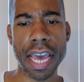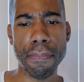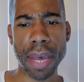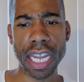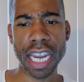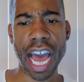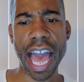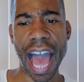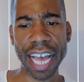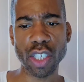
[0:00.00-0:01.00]
they may
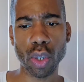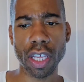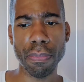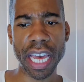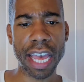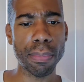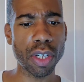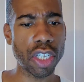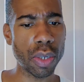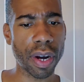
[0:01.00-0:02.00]
not actually be
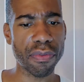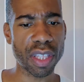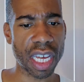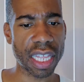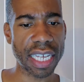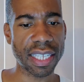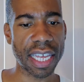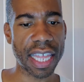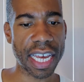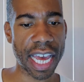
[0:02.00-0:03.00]
able to do everything they
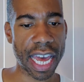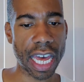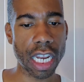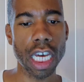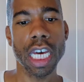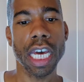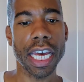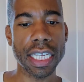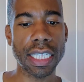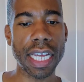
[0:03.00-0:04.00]
say they can.
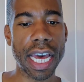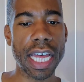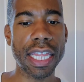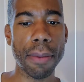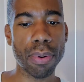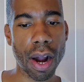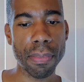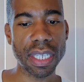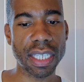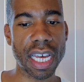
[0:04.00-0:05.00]
Instead, they
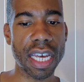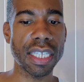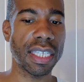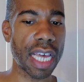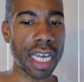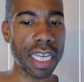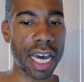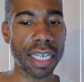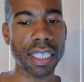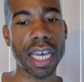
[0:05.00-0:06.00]
promise things, say
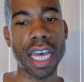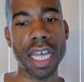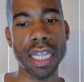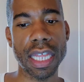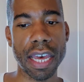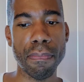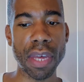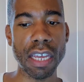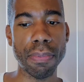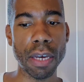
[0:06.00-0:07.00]
yes, and
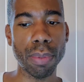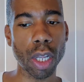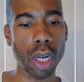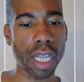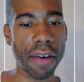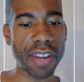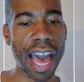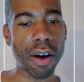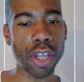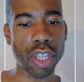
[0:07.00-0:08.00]
then many people are
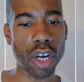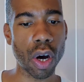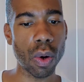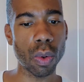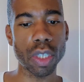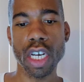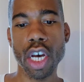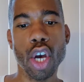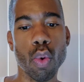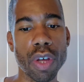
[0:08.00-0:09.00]
left out in the cold
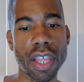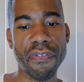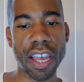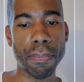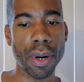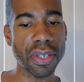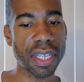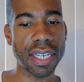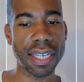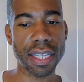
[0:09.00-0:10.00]
when the fake person